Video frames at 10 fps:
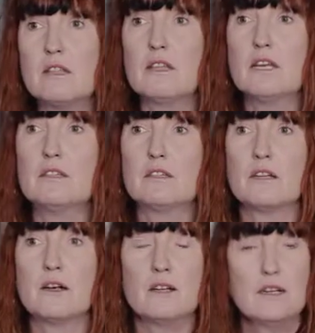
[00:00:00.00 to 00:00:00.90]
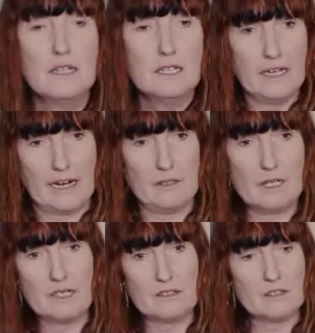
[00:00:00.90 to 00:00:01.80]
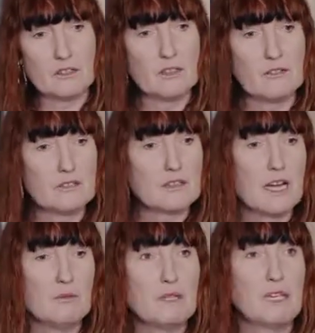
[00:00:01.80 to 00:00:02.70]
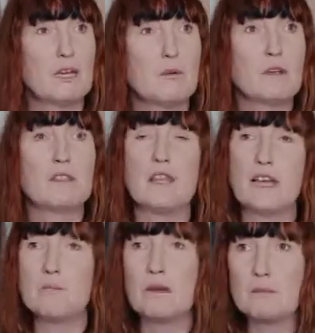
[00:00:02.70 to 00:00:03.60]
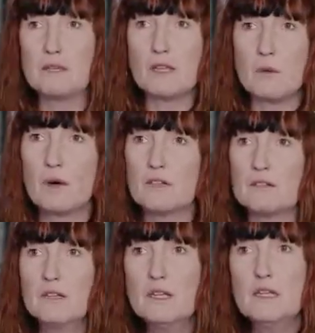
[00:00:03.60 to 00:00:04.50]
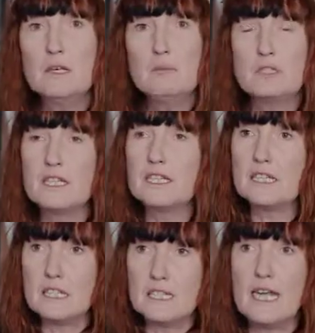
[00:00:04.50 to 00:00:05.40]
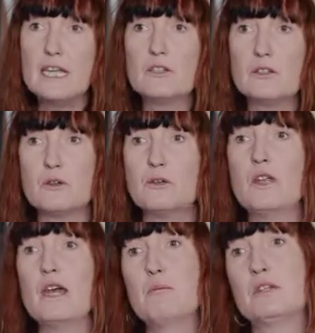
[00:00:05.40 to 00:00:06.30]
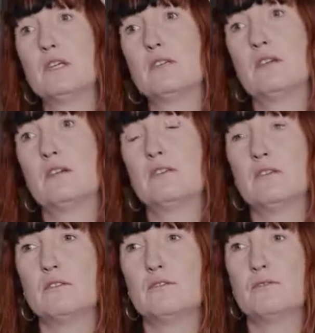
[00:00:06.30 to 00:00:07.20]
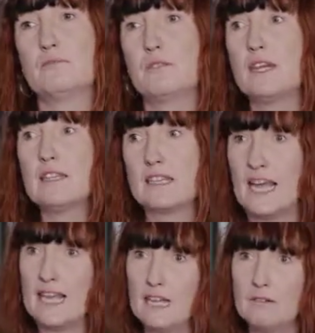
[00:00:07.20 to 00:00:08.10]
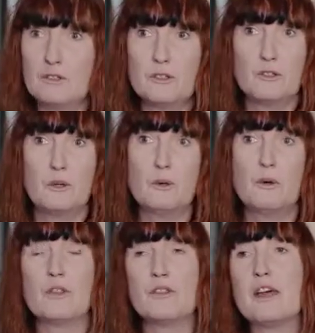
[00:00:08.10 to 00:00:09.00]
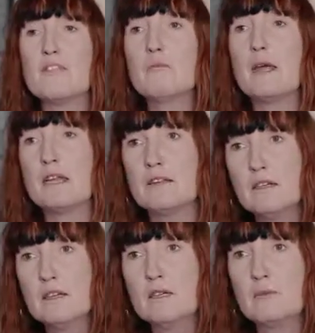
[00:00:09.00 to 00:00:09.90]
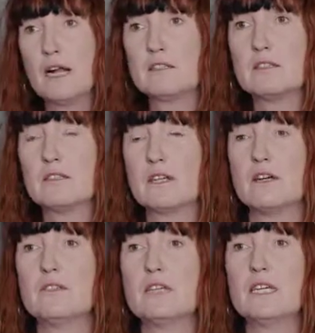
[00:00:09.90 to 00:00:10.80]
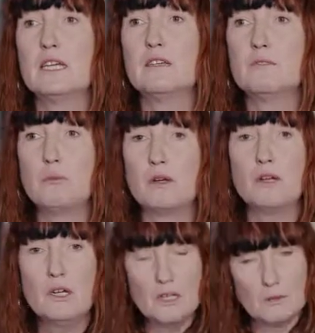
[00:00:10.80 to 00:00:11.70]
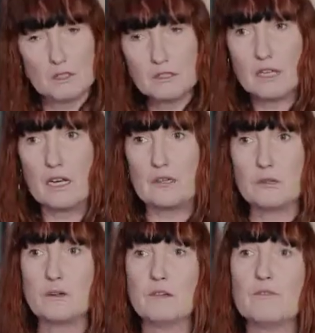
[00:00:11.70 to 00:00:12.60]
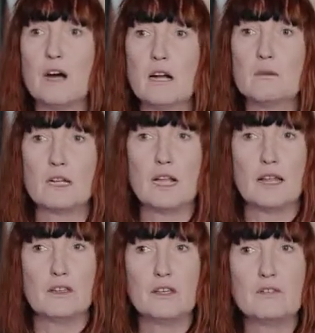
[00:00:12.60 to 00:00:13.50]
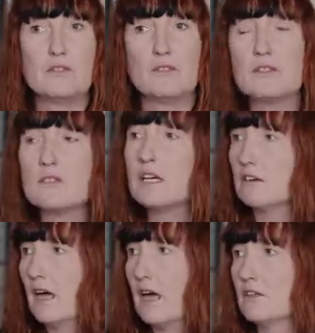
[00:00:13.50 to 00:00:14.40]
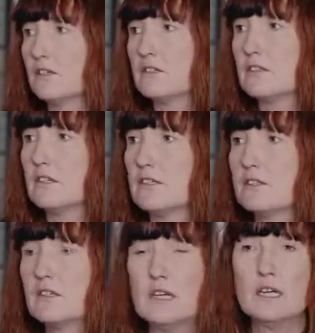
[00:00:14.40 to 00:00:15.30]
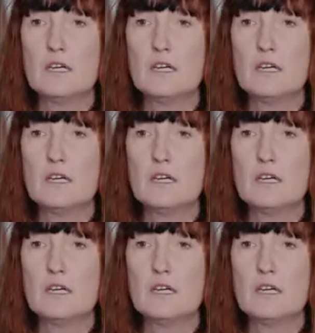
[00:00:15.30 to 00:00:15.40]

I think, you know, everyone sort of has come here with maybe their one particular niche or their particular sort of thing that they love to do or that they've been practicing over the years. But once you get into an environment like this, if you see around us, there's